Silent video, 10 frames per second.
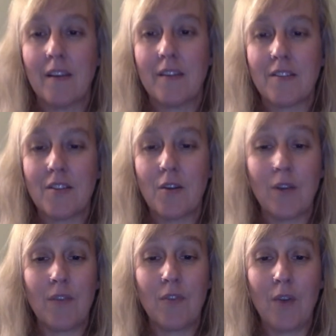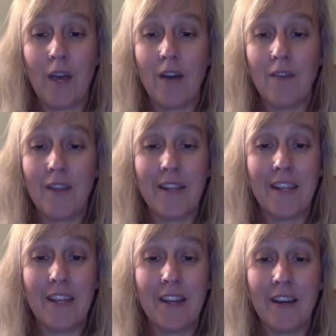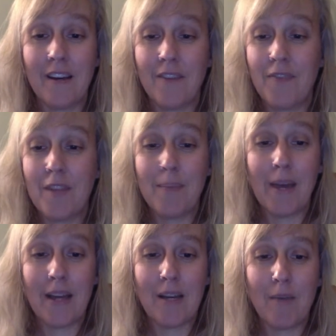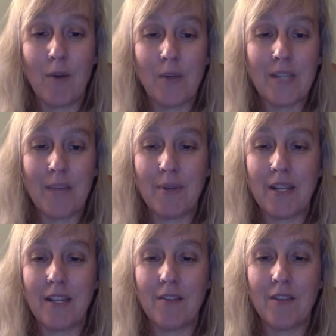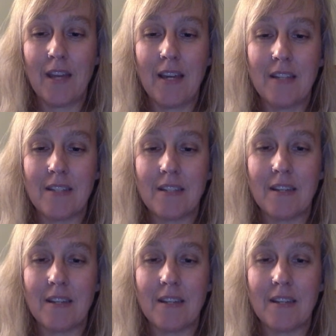So if you have any uh, feedback, I'm always happy to hear that.